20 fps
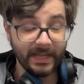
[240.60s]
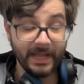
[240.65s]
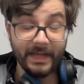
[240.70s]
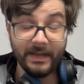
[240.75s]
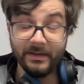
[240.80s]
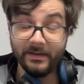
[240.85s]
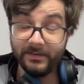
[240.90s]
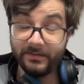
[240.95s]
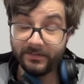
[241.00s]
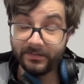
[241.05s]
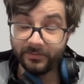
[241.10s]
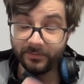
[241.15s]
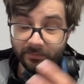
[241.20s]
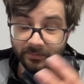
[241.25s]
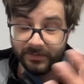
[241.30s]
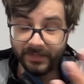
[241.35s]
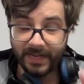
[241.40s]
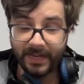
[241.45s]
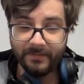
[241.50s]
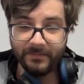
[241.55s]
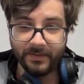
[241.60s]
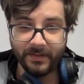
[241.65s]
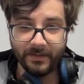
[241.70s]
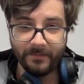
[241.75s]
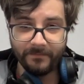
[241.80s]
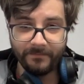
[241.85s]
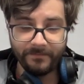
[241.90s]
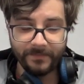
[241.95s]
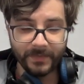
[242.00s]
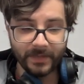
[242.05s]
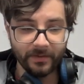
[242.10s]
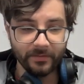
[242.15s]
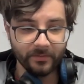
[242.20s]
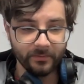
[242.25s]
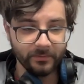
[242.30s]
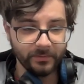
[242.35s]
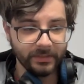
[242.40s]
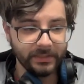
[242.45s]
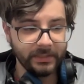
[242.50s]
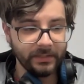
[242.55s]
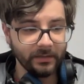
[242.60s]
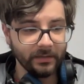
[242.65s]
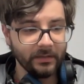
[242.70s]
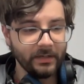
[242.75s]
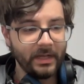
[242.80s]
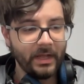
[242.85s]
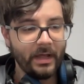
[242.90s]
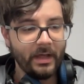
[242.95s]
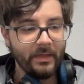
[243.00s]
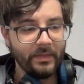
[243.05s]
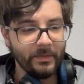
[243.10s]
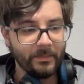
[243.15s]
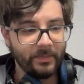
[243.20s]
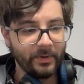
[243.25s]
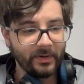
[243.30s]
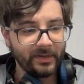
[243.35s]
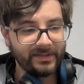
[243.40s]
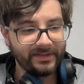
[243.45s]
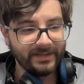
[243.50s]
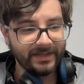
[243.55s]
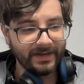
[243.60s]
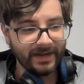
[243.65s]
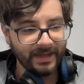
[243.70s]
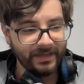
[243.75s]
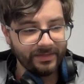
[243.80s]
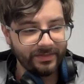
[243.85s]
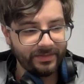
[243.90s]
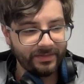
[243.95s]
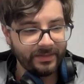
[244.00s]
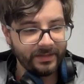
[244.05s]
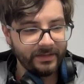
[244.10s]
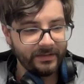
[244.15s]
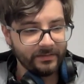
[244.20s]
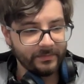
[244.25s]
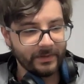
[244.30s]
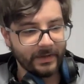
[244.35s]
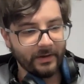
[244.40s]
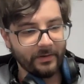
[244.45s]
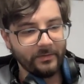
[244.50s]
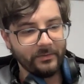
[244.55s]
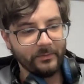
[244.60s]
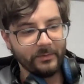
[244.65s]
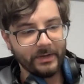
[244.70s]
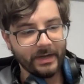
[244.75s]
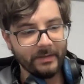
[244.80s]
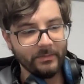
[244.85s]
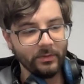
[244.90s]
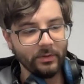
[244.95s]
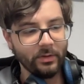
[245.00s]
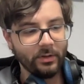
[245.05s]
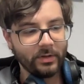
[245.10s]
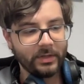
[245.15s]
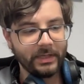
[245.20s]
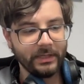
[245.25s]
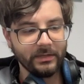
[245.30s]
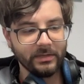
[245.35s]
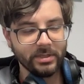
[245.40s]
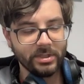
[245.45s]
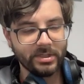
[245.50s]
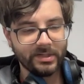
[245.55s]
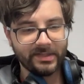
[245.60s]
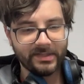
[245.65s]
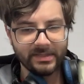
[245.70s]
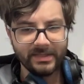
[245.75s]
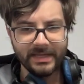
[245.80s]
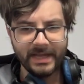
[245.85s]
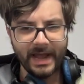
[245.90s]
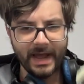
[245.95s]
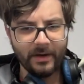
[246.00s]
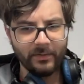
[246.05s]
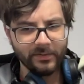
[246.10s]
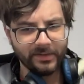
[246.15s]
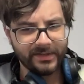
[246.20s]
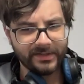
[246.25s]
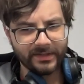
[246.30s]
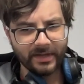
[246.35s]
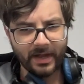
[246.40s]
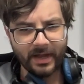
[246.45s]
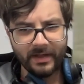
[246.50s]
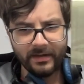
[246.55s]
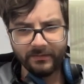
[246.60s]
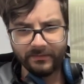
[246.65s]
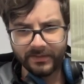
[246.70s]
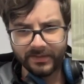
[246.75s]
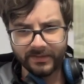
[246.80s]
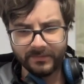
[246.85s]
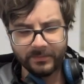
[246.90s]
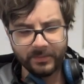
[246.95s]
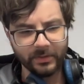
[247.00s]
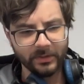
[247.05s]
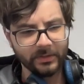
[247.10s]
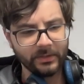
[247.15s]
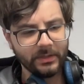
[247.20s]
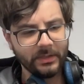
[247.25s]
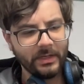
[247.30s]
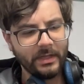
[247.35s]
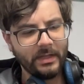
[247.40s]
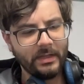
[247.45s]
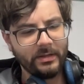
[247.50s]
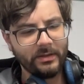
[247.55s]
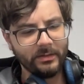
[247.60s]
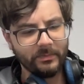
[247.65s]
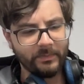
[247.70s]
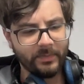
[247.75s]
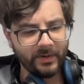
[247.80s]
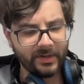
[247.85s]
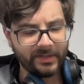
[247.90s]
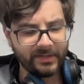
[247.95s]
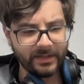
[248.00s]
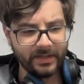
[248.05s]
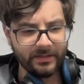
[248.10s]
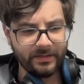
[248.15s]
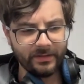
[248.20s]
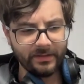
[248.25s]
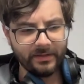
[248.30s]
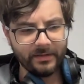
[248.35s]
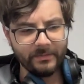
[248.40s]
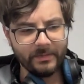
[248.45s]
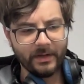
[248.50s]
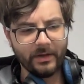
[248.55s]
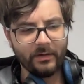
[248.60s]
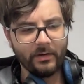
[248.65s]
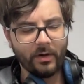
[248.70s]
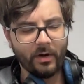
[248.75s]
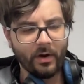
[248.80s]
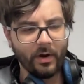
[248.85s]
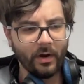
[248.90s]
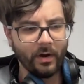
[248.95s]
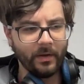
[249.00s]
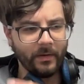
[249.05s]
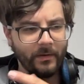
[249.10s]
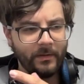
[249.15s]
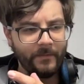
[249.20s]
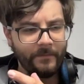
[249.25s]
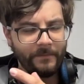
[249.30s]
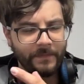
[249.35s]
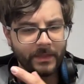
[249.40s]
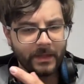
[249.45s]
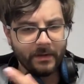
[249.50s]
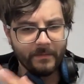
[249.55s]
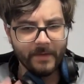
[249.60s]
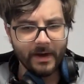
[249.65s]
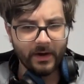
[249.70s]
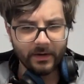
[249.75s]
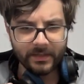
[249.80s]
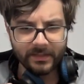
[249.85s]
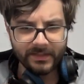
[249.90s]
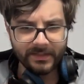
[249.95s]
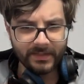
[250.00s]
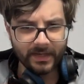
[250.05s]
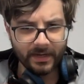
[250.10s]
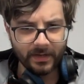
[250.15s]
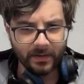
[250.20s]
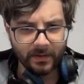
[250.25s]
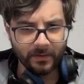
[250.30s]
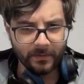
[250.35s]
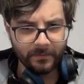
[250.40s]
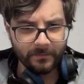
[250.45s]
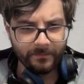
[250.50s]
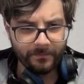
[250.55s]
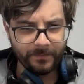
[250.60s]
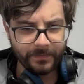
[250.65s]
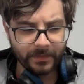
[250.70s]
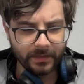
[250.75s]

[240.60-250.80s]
and to name them now that we're here, the books that I think about when I'm looking just at the outside of this book, the books I think about are American Psycho,